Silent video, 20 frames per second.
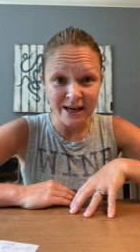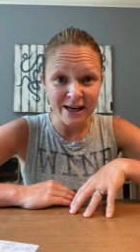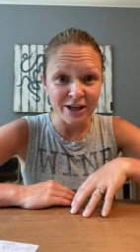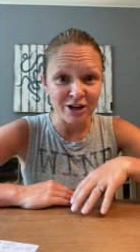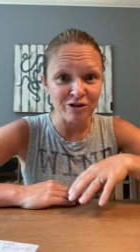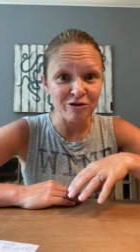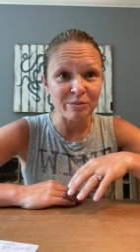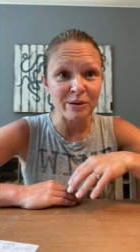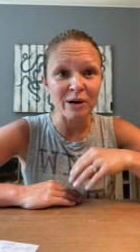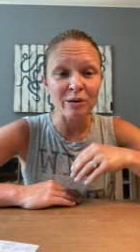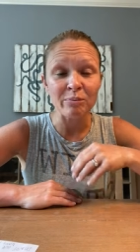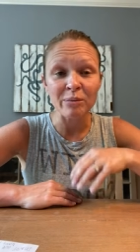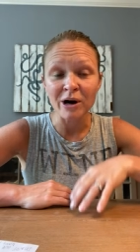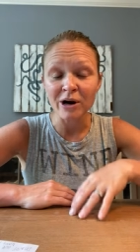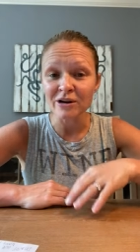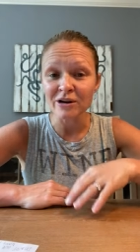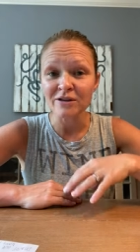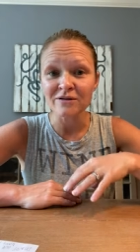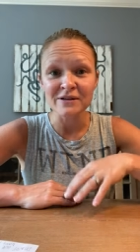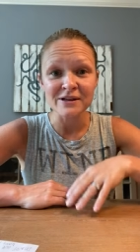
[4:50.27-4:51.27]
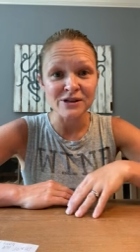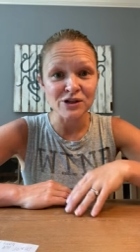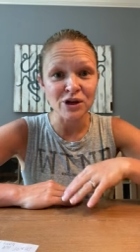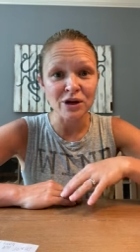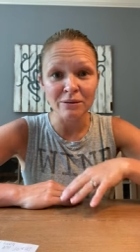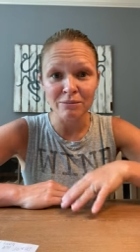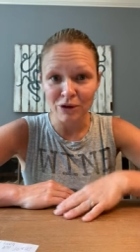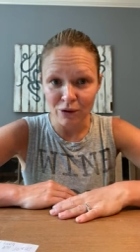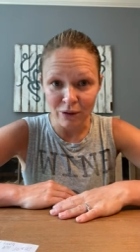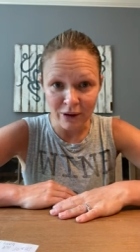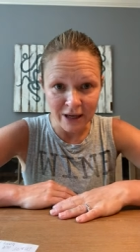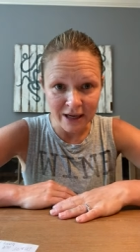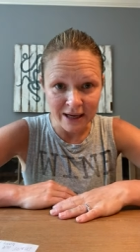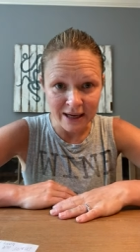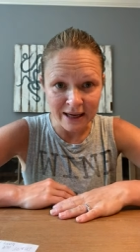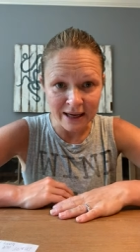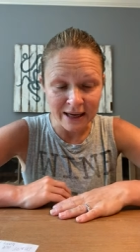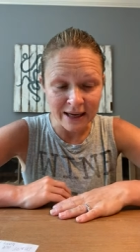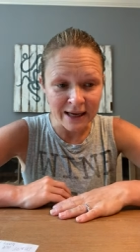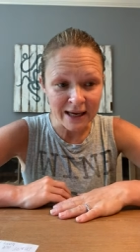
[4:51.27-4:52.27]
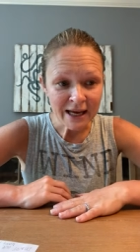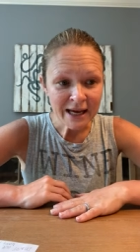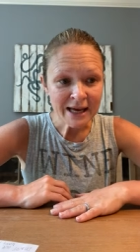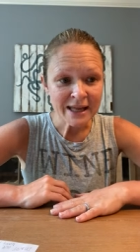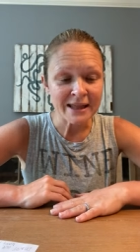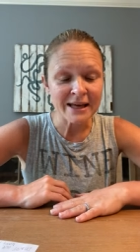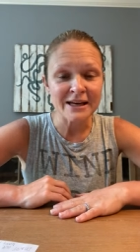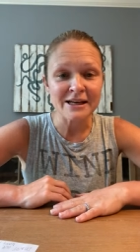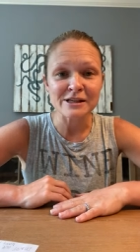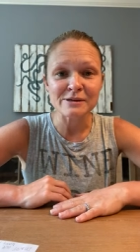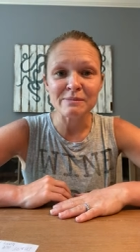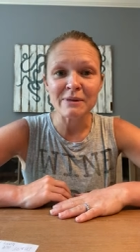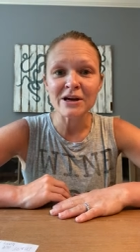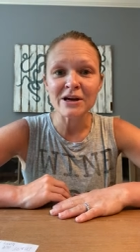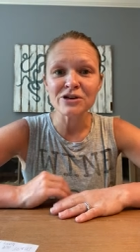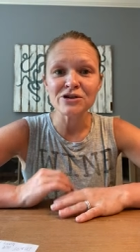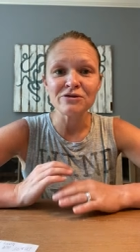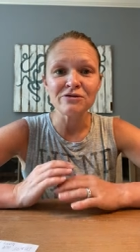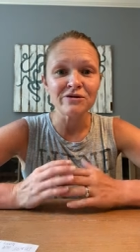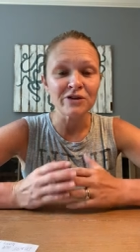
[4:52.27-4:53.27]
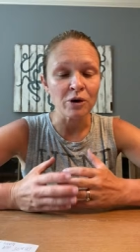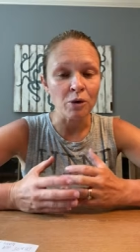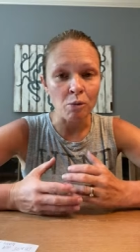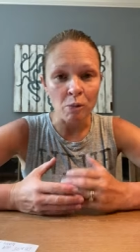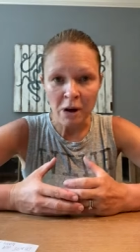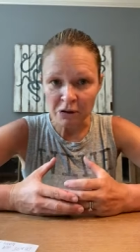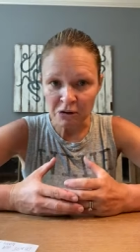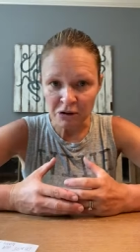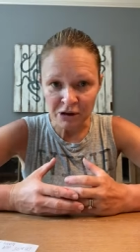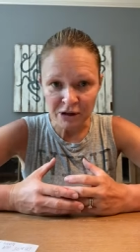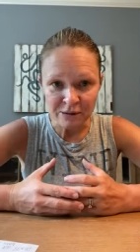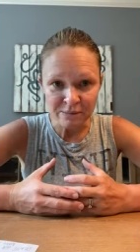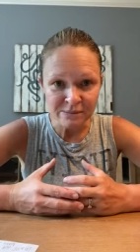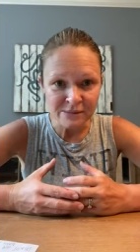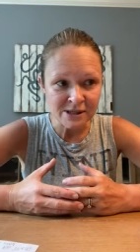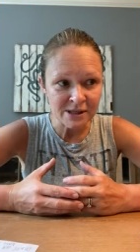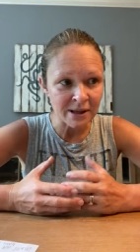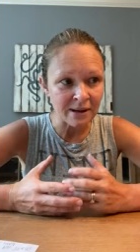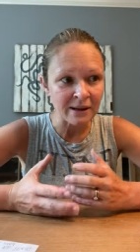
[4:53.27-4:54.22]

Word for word: and you've been a part of this community that has made you feel welcomed,